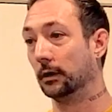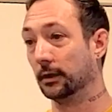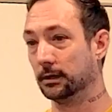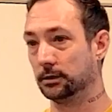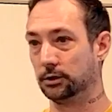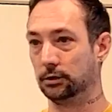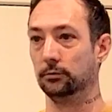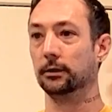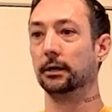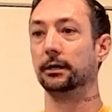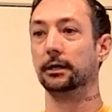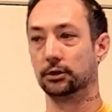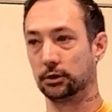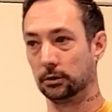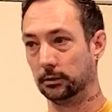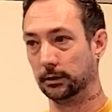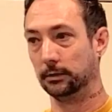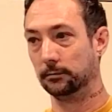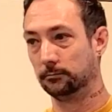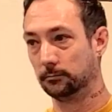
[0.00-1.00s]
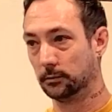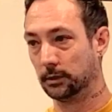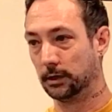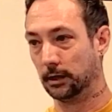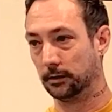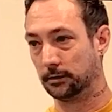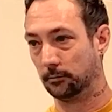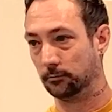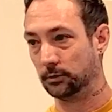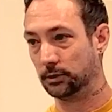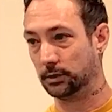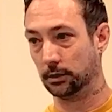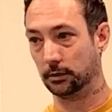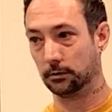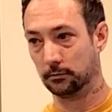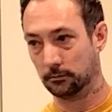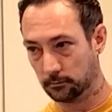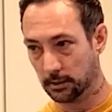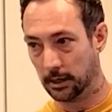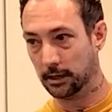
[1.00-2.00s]
unless you initially get them to
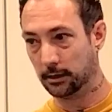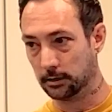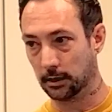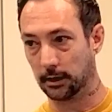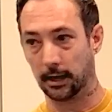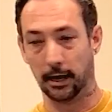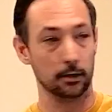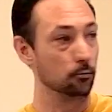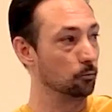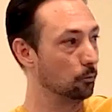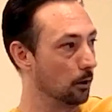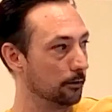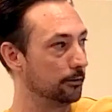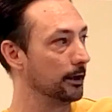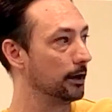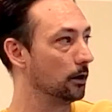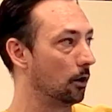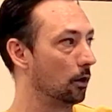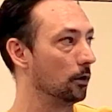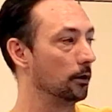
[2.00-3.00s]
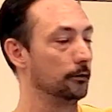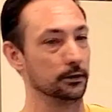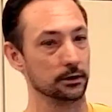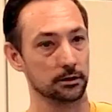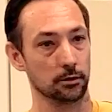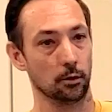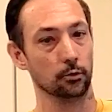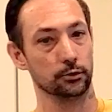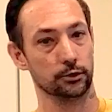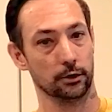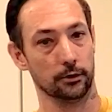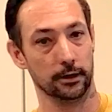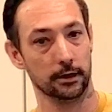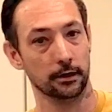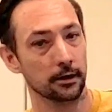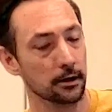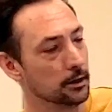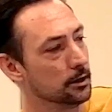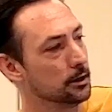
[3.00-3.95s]
indicate where they are in this whole journey.